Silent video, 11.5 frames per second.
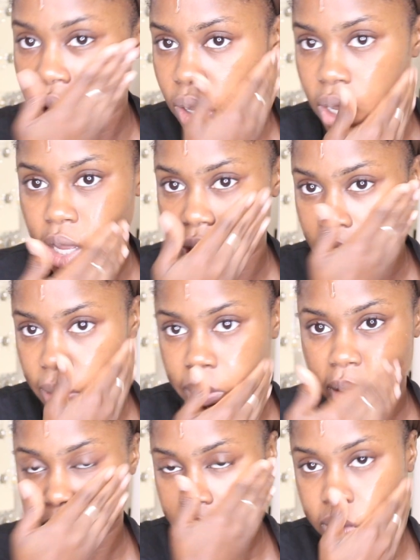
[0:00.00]

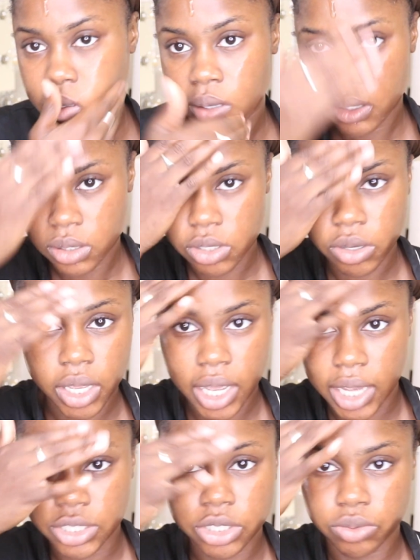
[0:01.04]
So yeah,
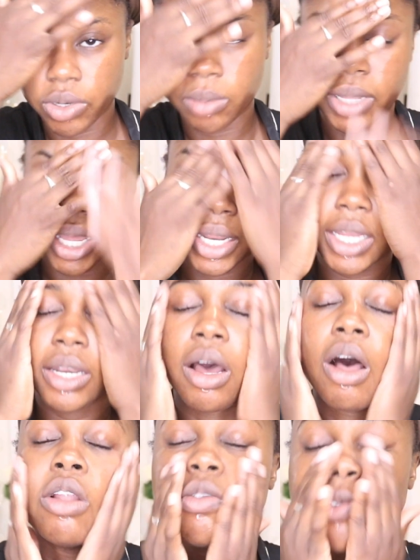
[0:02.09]
I just rub that in
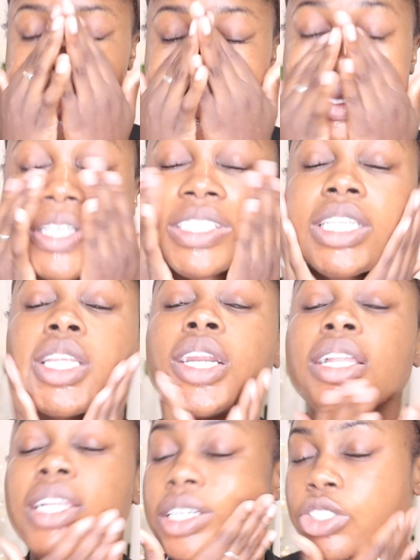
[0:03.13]
all over the face and then I
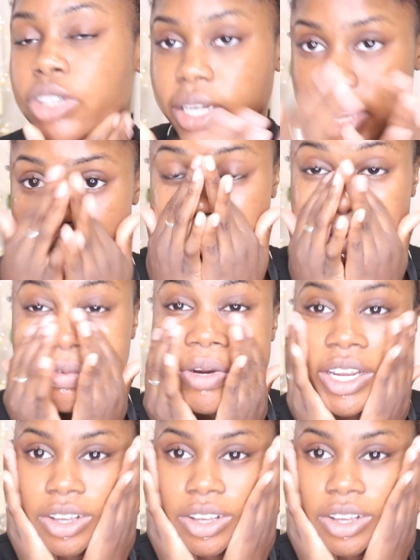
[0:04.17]
let it dry down before I